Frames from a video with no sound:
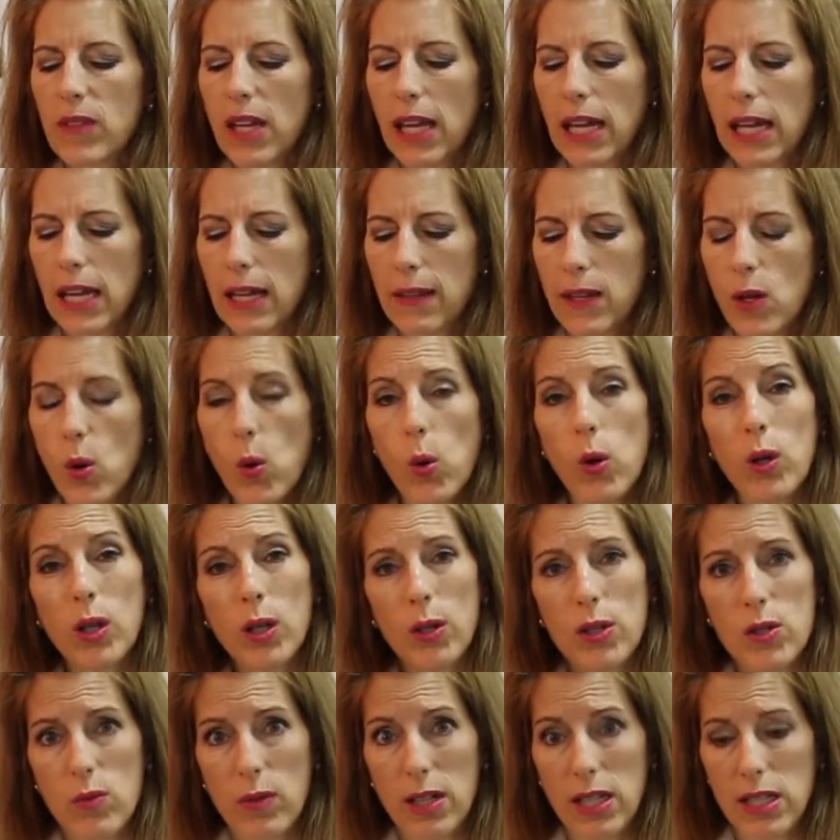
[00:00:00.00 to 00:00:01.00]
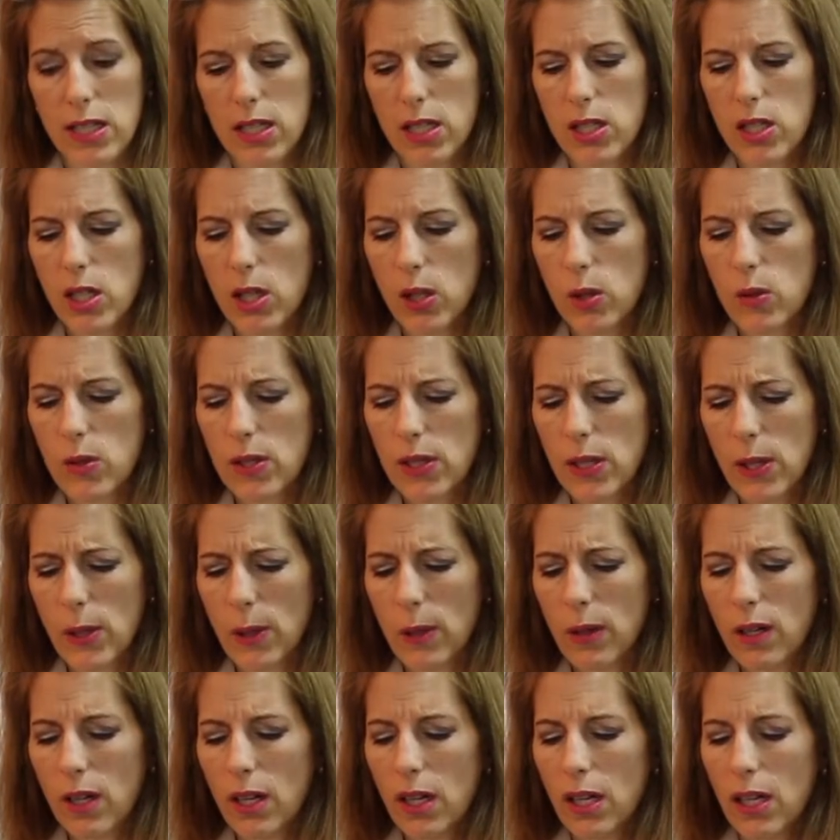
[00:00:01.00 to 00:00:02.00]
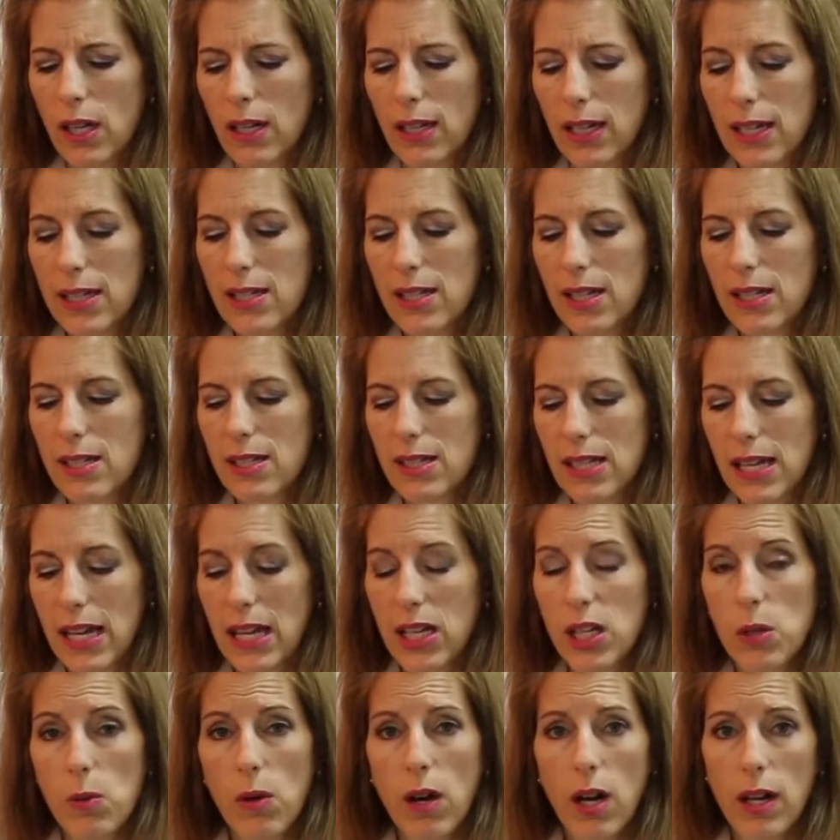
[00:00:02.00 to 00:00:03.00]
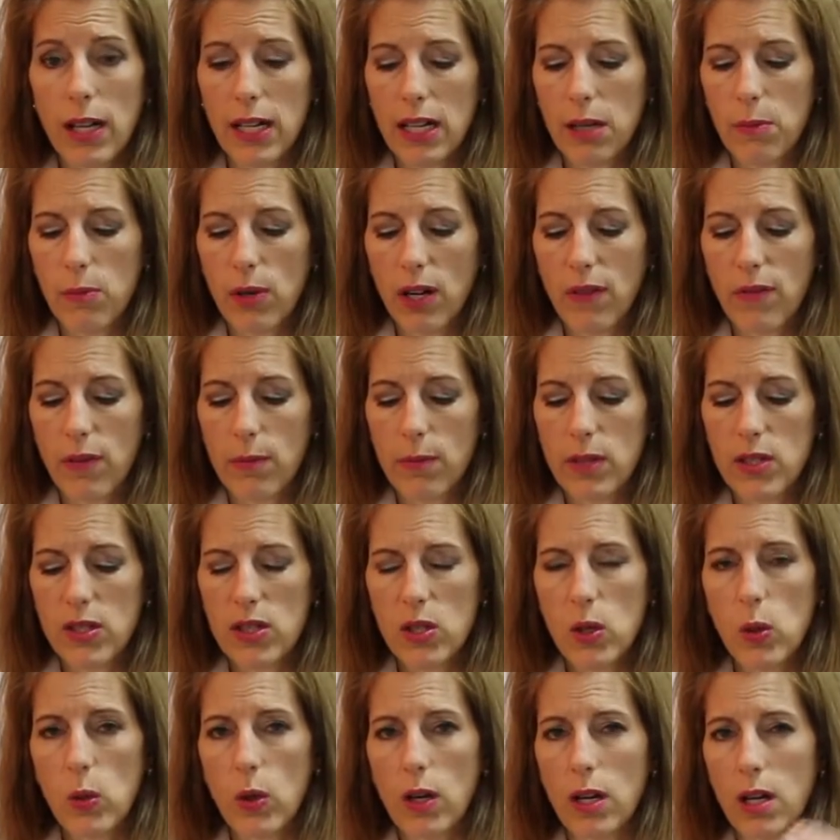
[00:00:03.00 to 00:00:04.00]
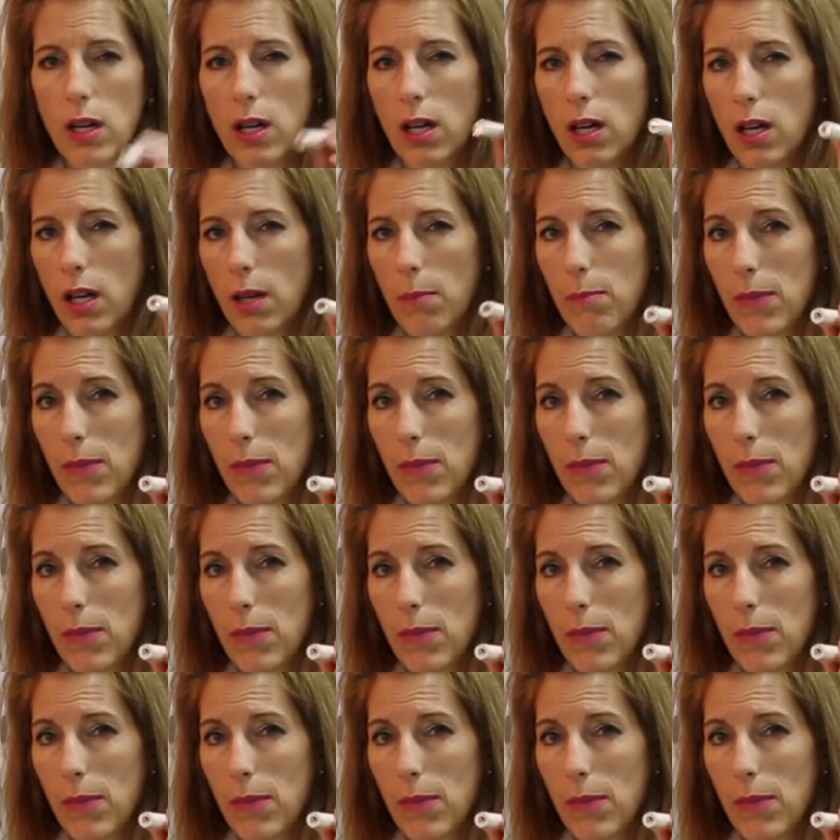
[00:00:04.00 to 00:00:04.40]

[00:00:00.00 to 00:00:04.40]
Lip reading: And the oil goes rancid too. So let's just say you are eating bread from the store.